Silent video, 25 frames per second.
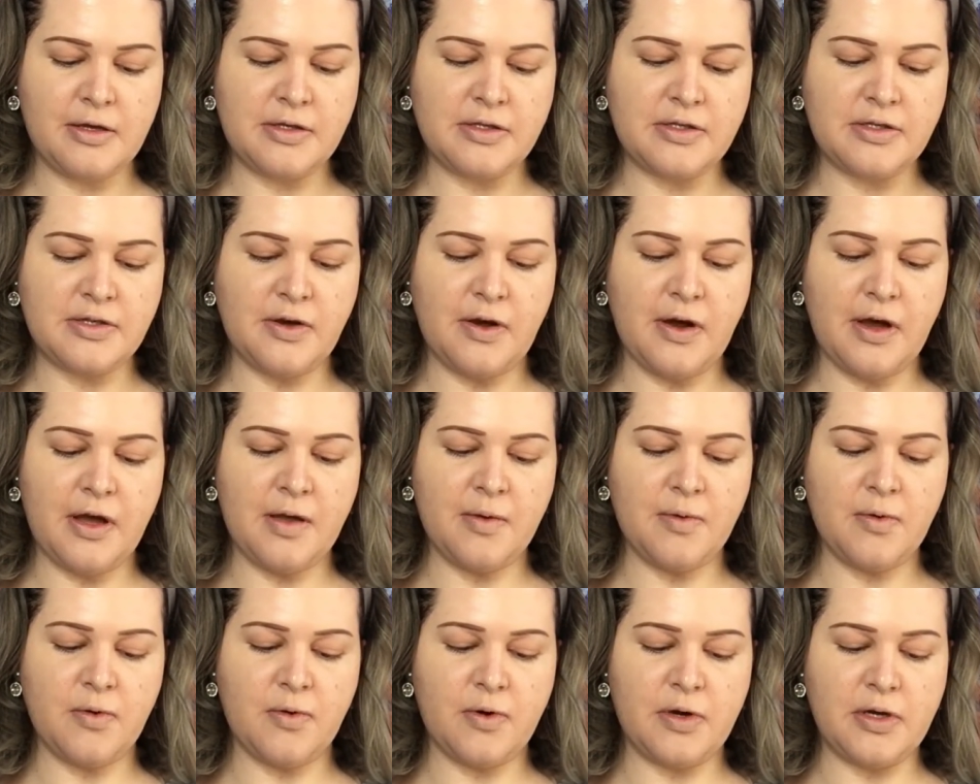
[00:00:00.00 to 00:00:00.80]
So I
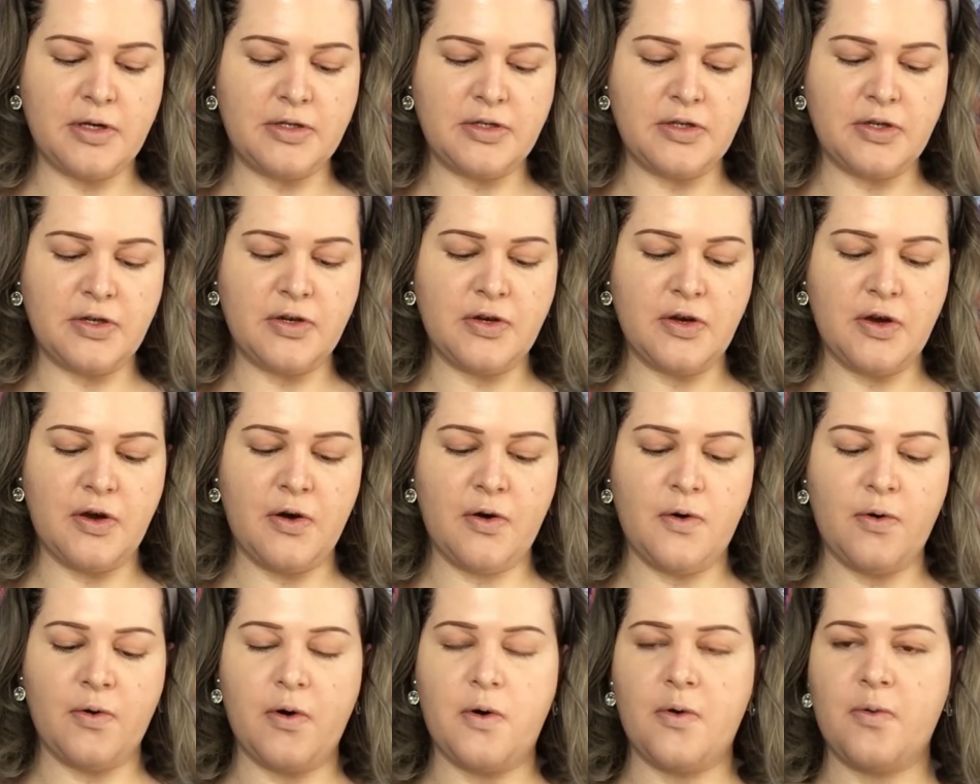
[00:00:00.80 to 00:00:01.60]
am going to
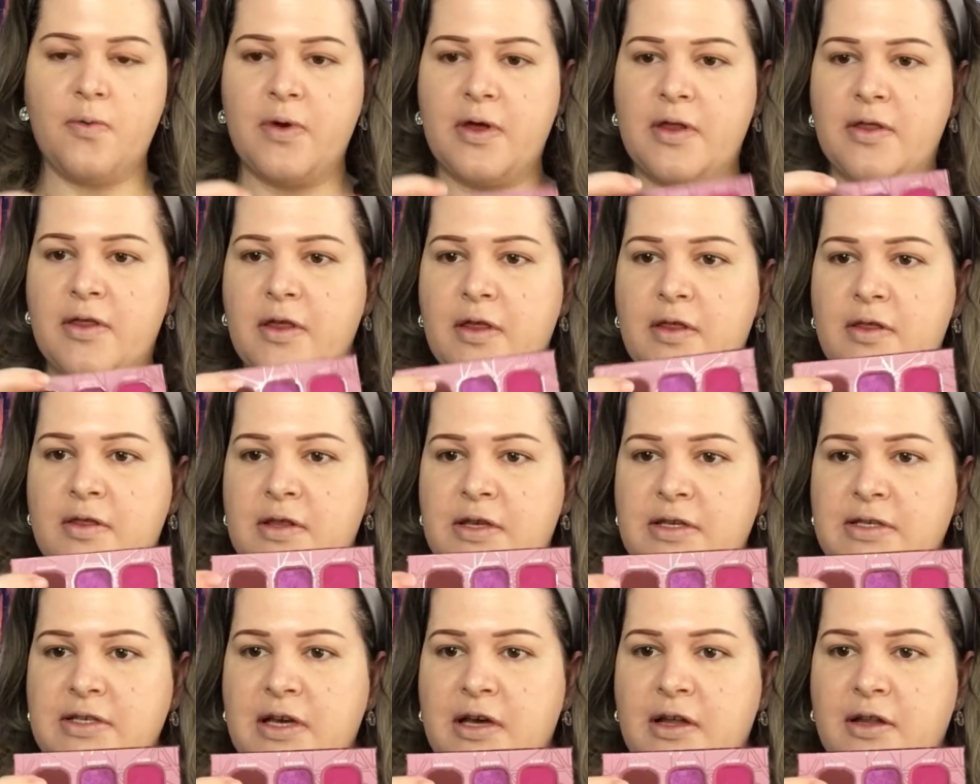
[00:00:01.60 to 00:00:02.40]
go with
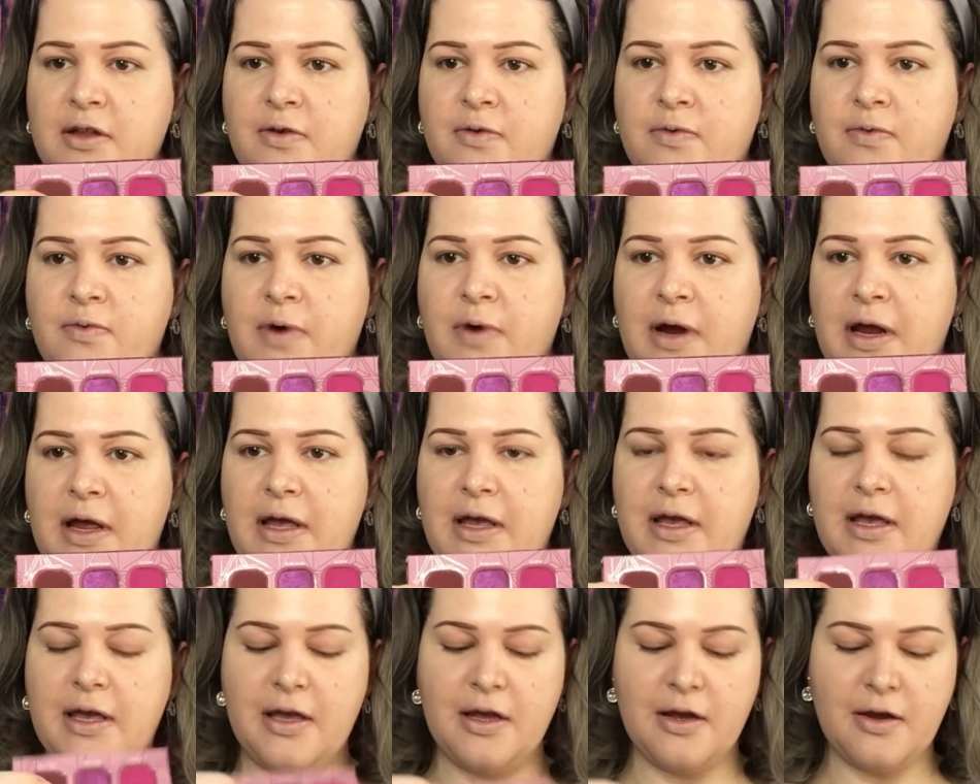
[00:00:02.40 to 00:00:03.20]
this color right
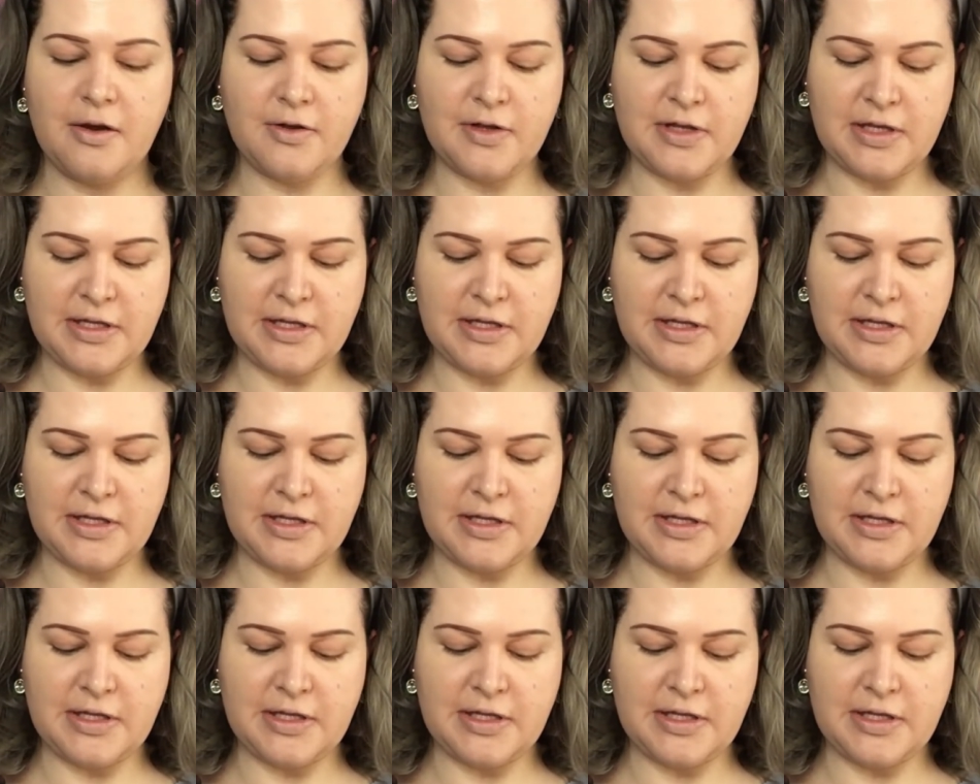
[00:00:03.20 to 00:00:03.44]
here.